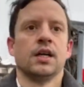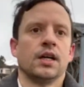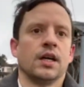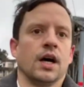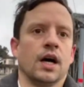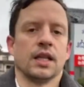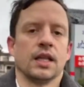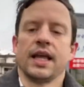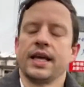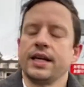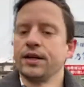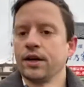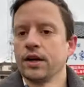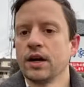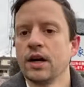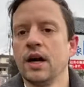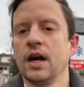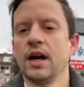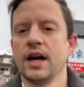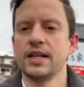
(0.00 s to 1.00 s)
a lender,
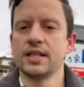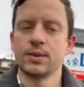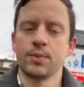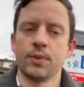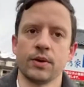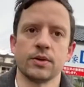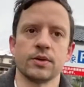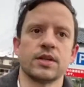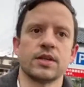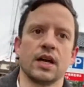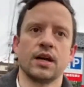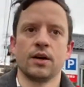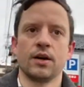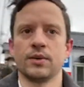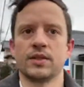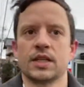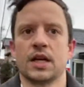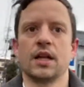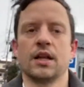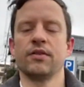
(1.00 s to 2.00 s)
I suppose. I don't know what
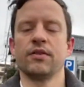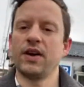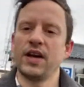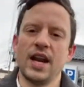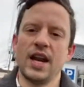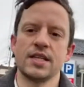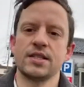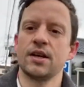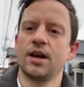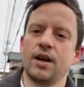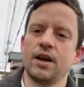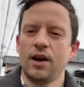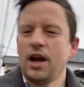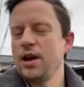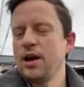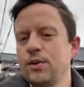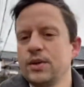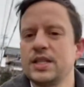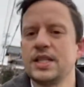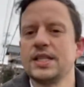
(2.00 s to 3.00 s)
to call it, financer. I don't
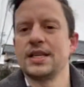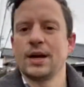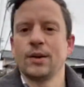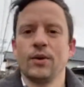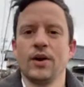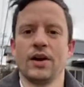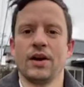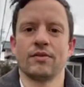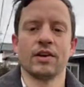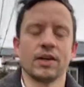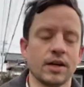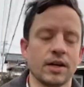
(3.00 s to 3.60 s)
know what to say. Whatever.